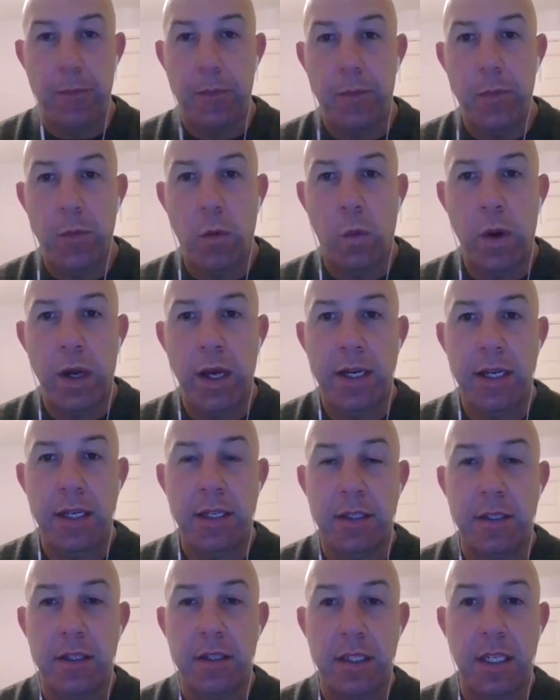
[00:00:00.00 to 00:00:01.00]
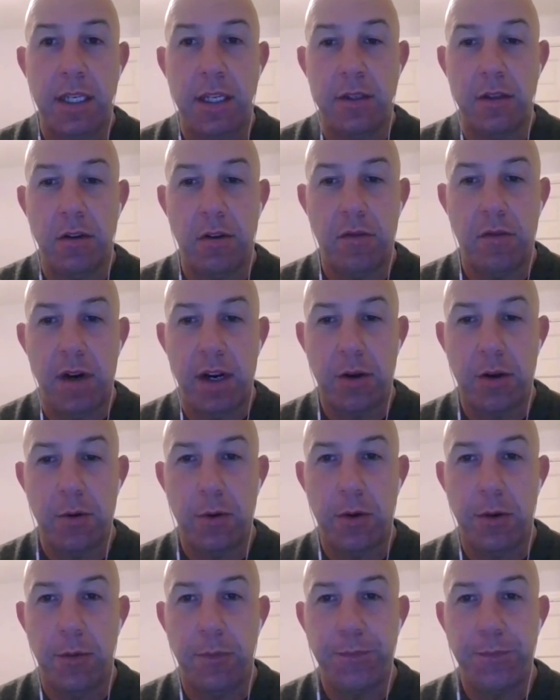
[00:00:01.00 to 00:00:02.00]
the weirdest season on record.